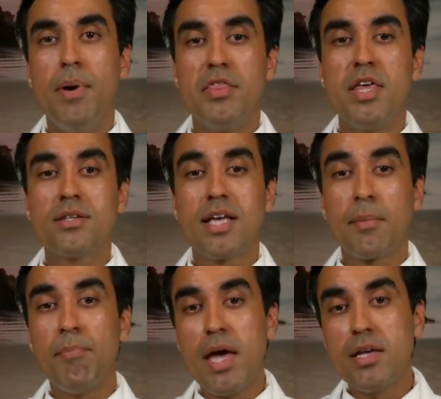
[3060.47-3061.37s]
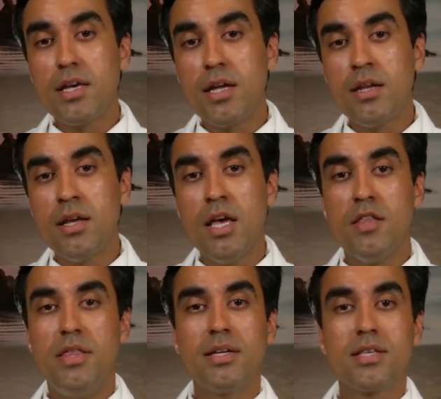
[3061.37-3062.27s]
but things like bacon,
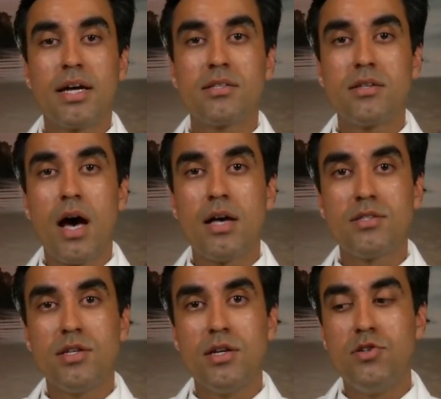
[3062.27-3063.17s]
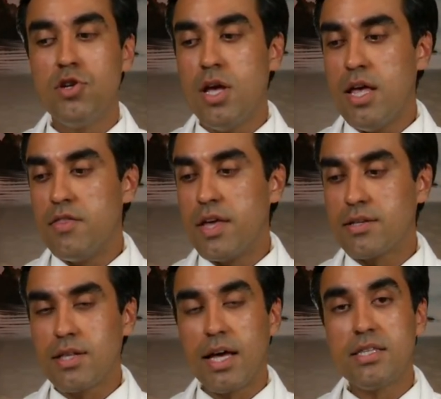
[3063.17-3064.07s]
things like sausage,
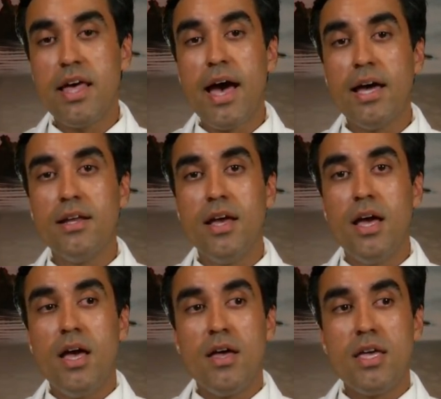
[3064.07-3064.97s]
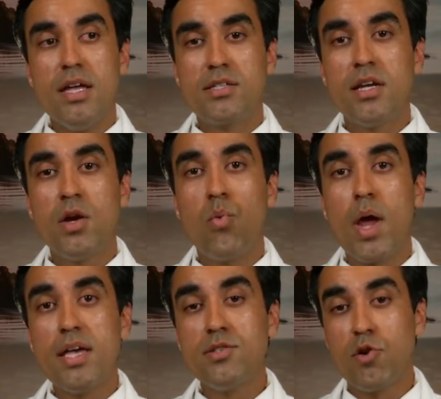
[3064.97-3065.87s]
things like that, it's going to
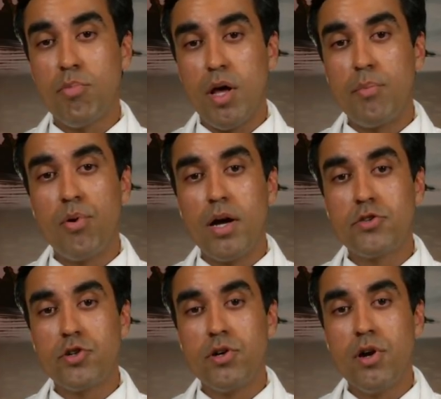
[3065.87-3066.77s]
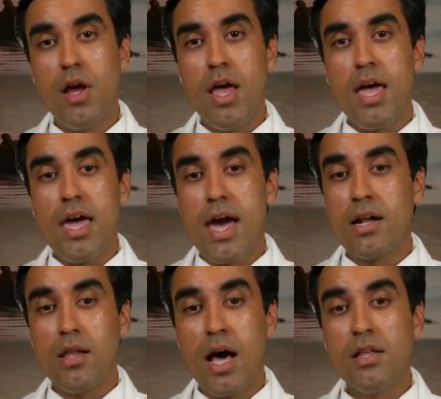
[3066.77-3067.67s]
raise your blood pressure.
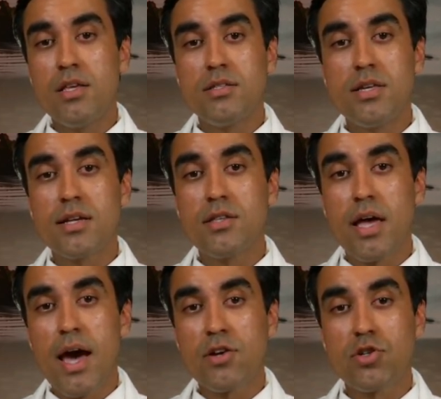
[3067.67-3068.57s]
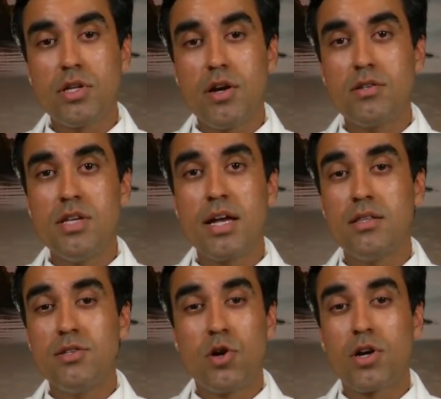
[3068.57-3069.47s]
And a lot of these things they actually are
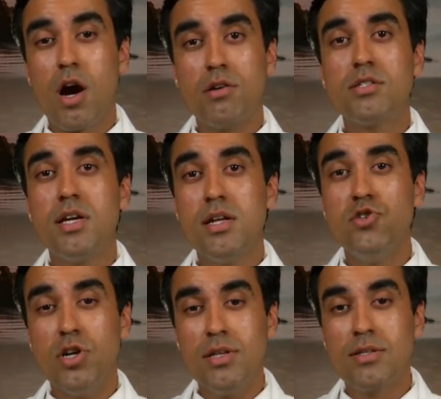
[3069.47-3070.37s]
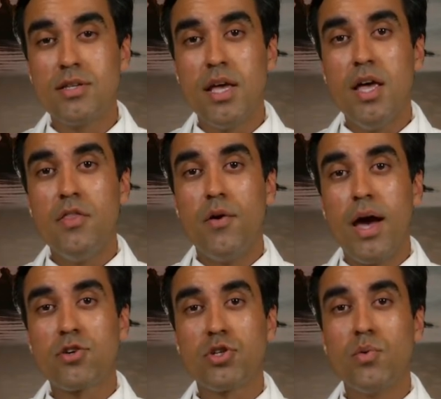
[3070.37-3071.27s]
saying these are carcinogens.
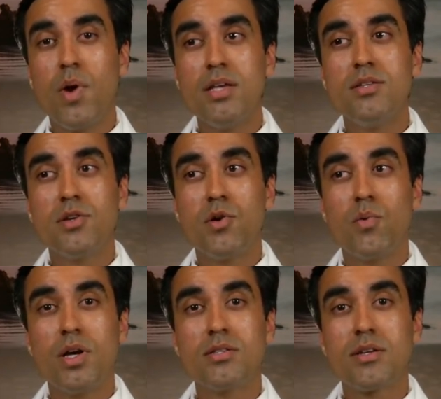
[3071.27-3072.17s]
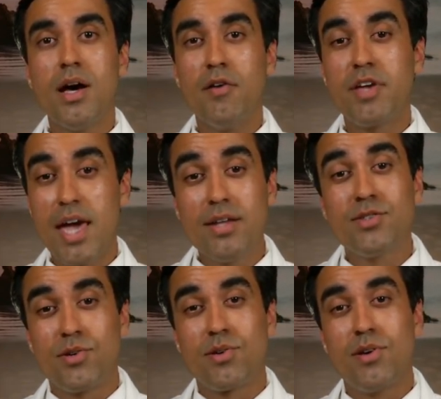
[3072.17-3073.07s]
They're actually raising your risk of
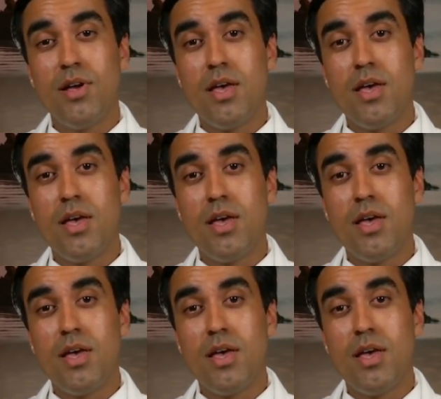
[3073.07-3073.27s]
cancer.